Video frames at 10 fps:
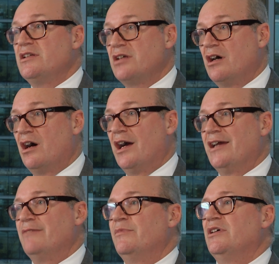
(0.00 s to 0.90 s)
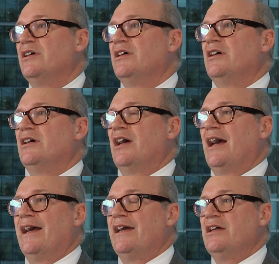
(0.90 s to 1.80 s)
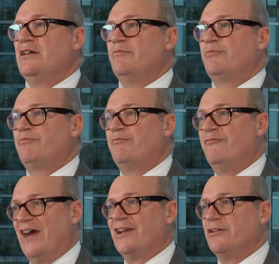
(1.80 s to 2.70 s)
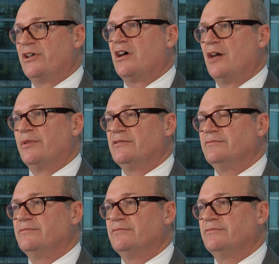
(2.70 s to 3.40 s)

time, a value for carbon,